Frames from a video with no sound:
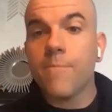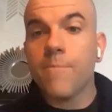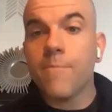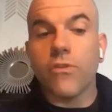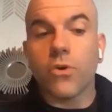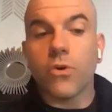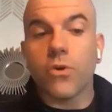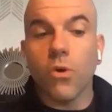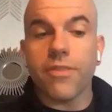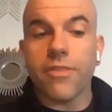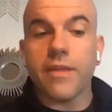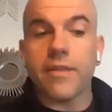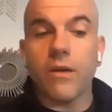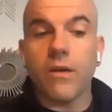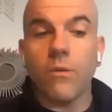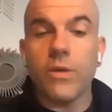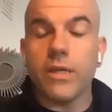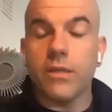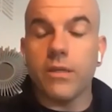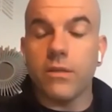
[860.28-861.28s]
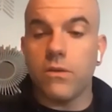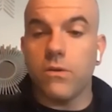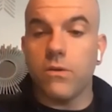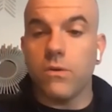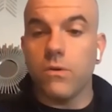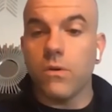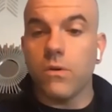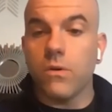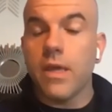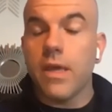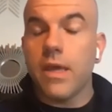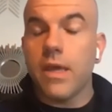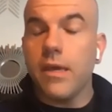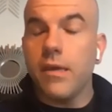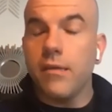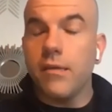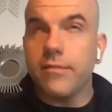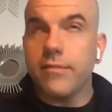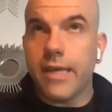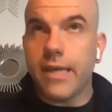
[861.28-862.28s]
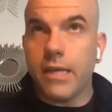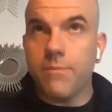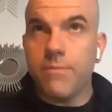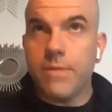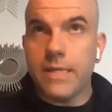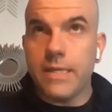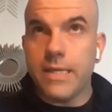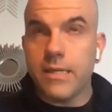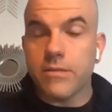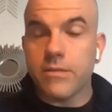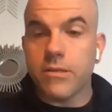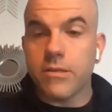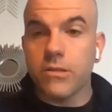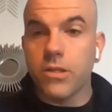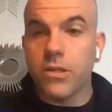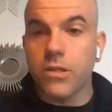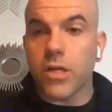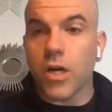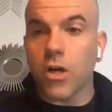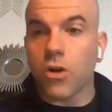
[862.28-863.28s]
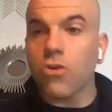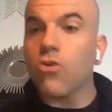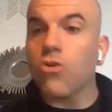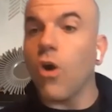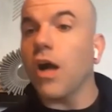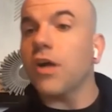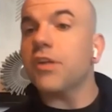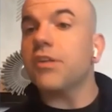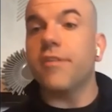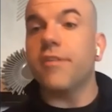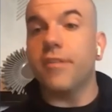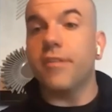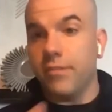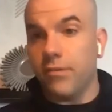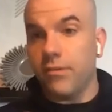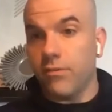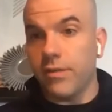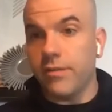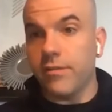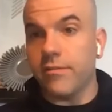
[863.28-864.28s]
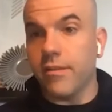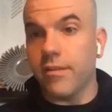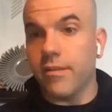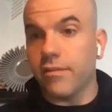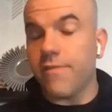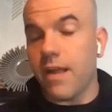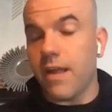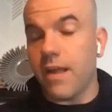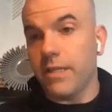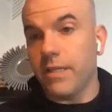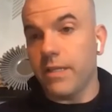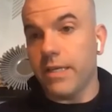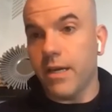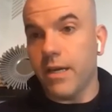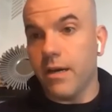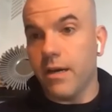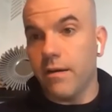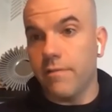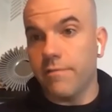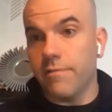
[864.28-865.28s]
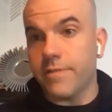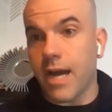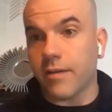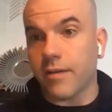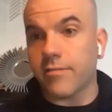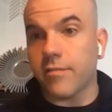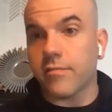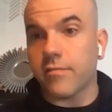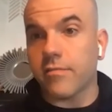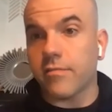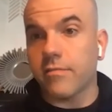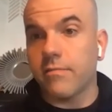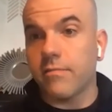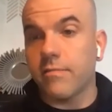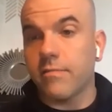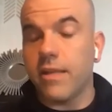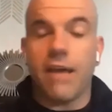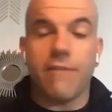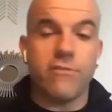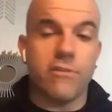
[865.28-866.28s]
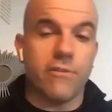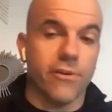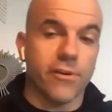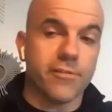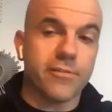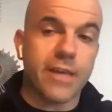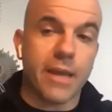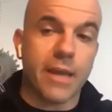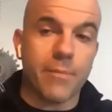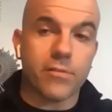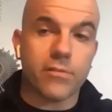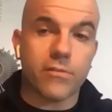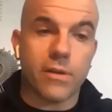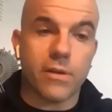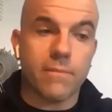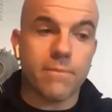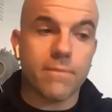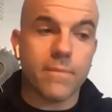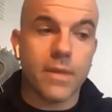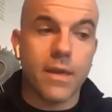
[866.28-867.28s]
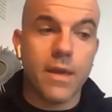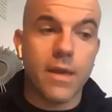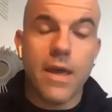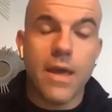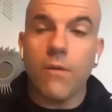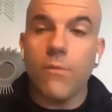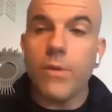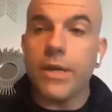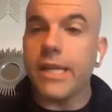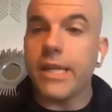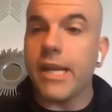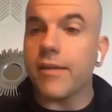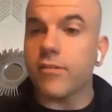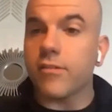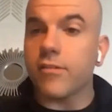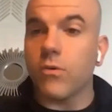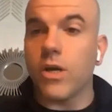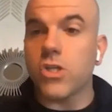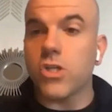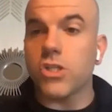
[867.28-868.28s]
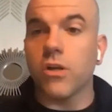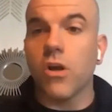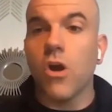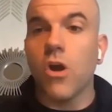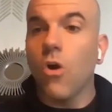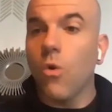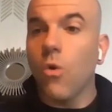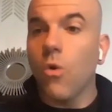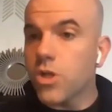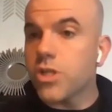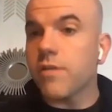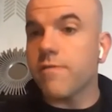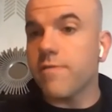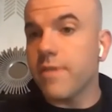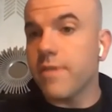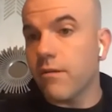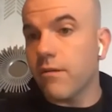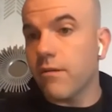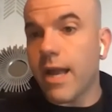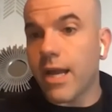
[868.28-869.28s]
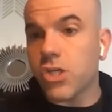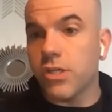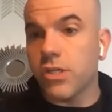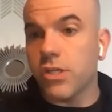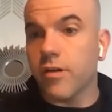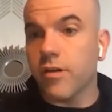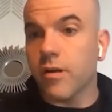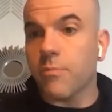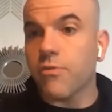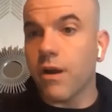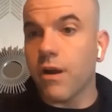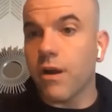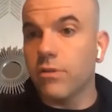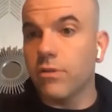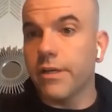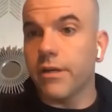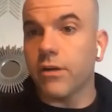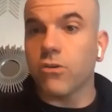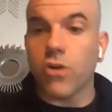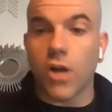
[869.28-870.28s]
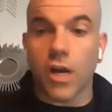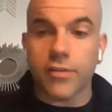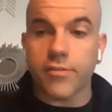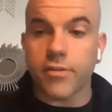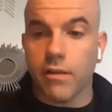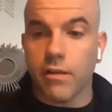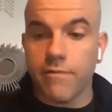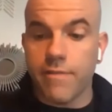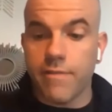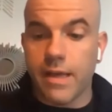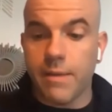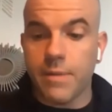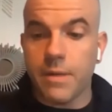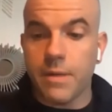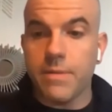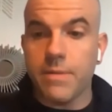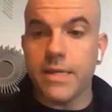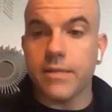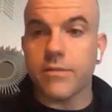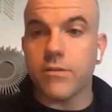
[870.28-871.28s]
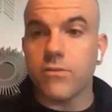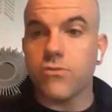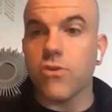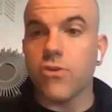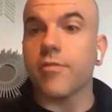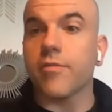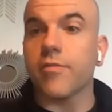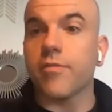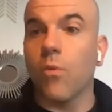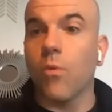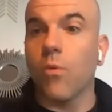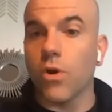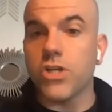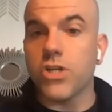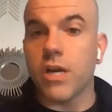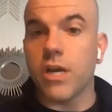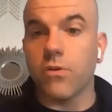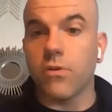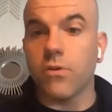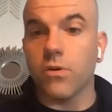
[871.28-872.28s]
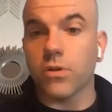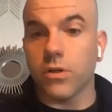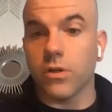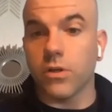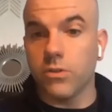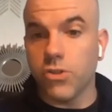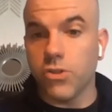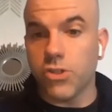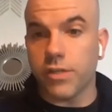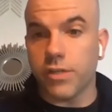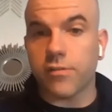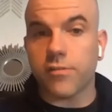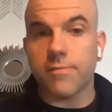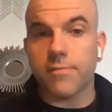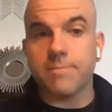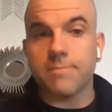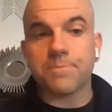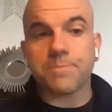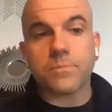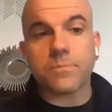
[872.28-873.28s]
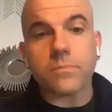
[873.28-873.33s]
So the cool thing that we can do is then begin to look across the series, this family of toxins that have diverse chemistry. We can ask the question, which of the interactions are prevalent across all of them, and begin to draw some more general conclusions.